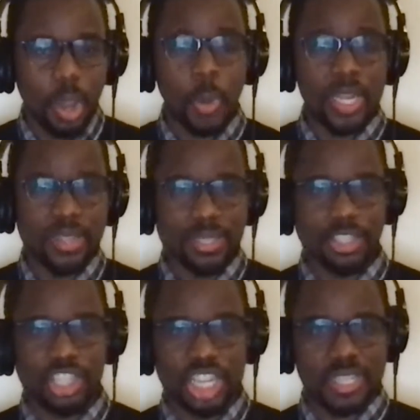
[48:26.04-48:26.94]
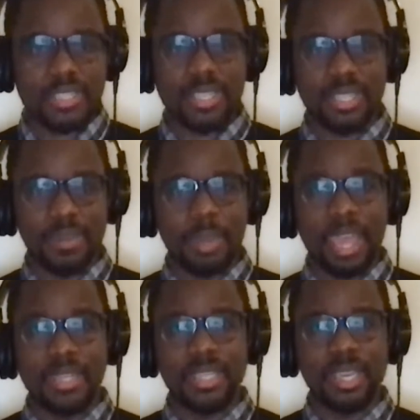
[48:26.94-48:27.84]
owning this agenda setting
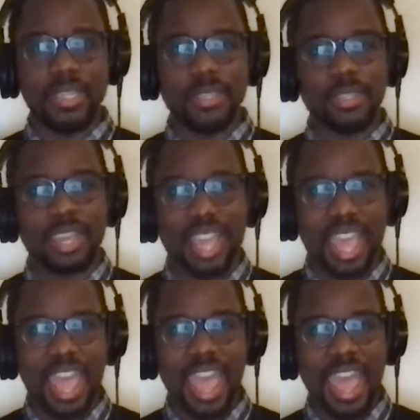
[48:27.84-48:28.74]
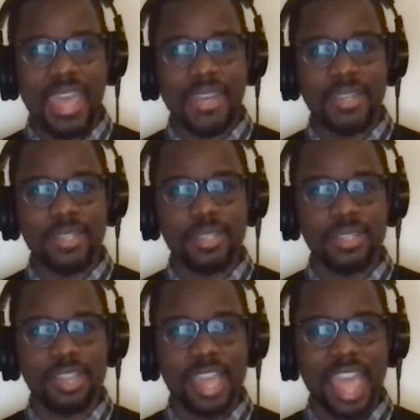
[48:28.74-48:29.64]
mandate and
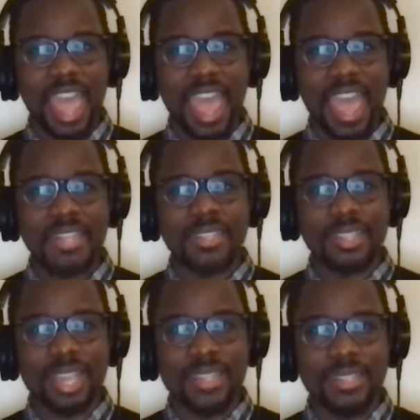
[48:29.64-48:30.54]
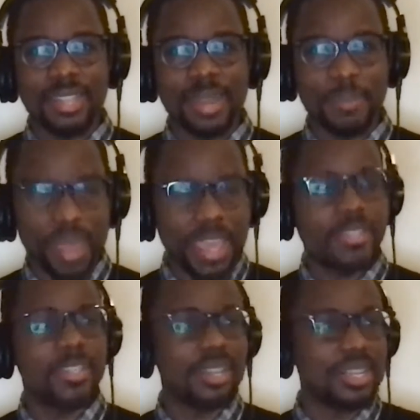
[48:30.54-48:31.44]
and and and
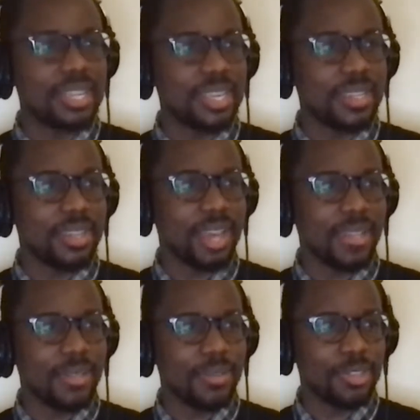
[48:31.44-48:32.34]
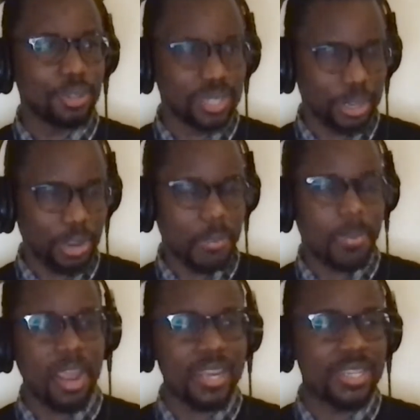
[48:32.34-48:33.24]
basically I took
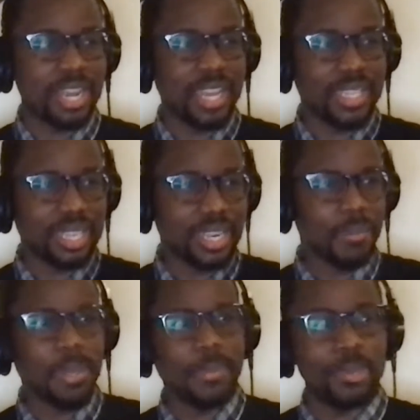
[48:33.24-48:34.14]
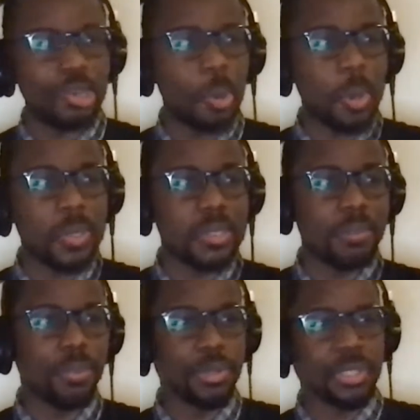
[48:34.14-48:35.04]
great pride in like letting people know what was
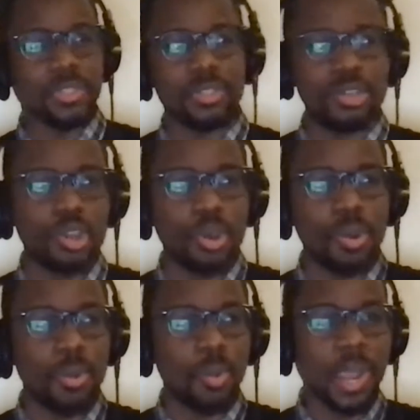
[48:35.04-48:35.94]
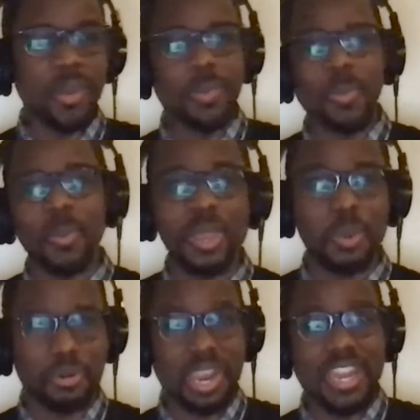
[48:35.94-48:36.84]
important to know when we
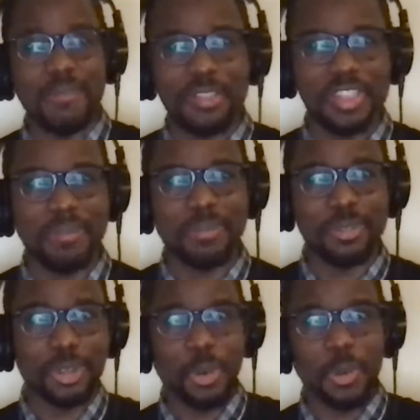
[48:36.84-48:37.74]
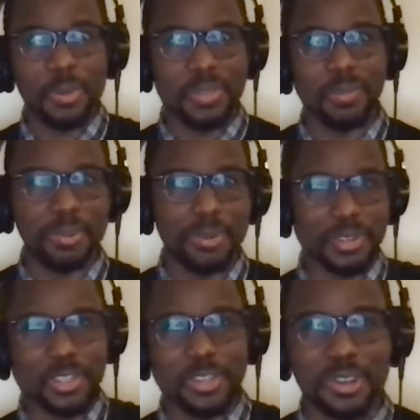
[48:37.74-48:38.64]
were ready for them to know it was
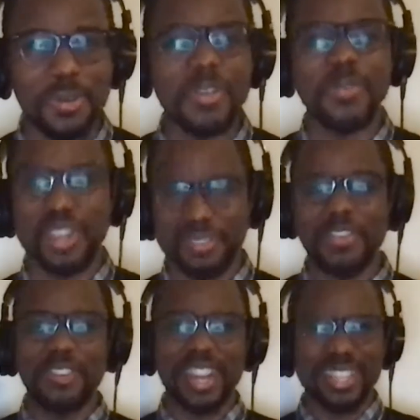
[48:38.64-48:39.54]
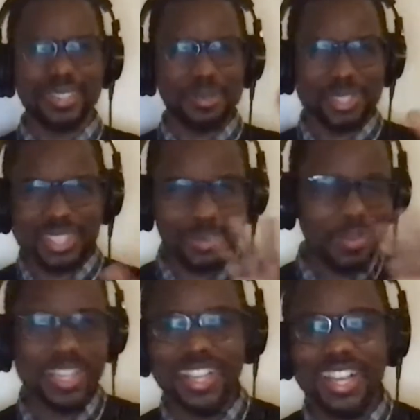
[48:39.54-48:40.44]
important to know whatever right so it was this
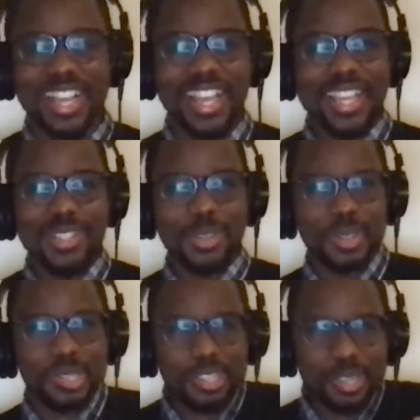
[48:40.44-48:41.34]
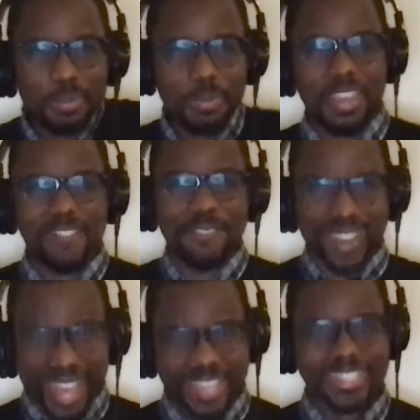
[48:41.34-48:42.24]
weird so there was this big
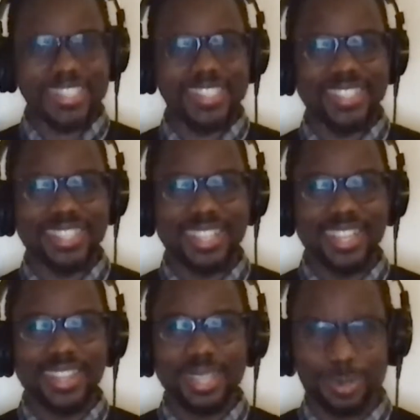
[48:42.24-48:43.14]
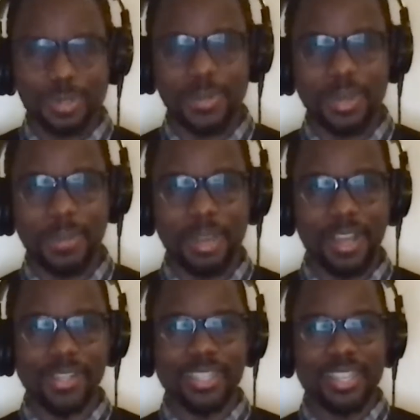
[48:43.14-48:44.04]
flex this was all
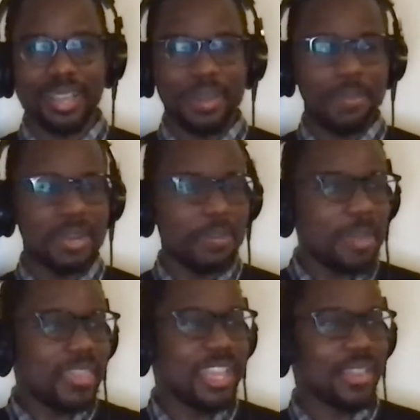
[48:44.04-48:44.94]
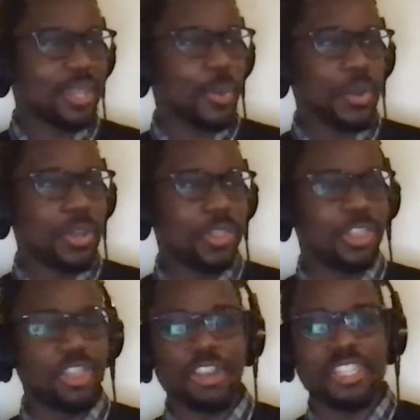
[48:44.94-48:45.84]
about but it meant that there were
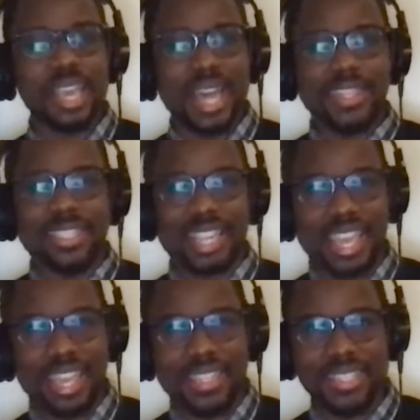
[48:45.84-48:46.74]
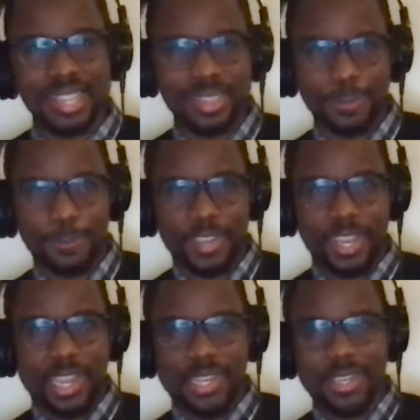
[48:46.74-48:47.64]
30 other days in the
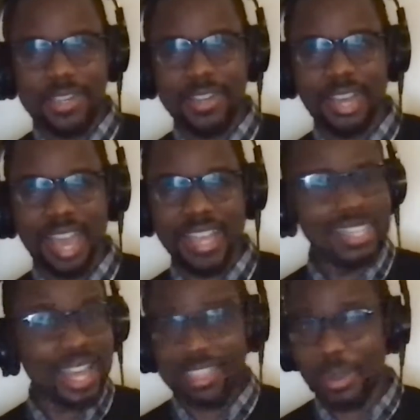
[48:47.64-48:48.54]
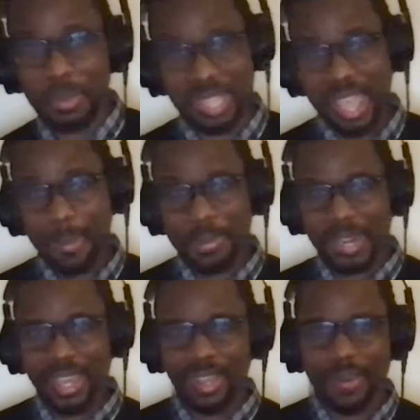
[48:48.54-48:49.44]
feed like nothing was
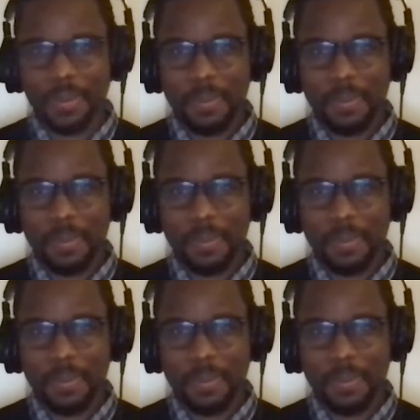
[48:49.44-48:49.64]
happening